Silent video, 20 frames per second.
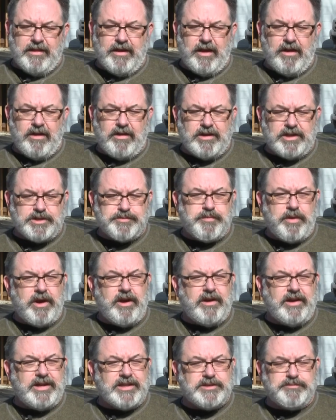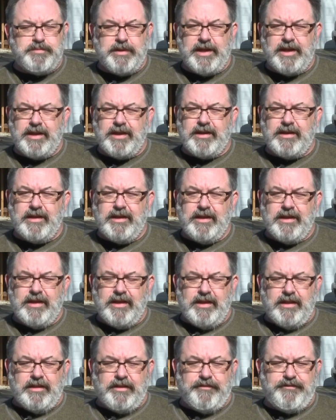The hardest part has been
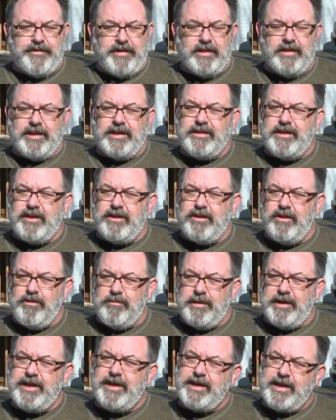the feeling that nobody